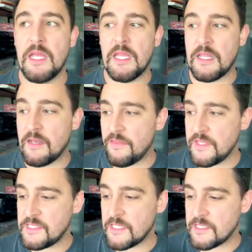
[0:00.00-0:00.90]
in
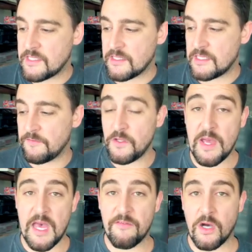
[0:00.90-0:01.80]
this instance, if you
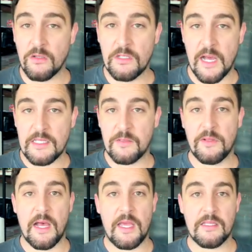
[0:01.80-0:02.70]
have old art
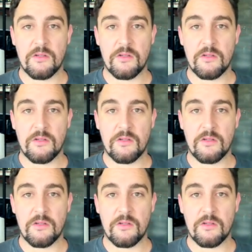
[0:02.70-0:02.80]
supplies,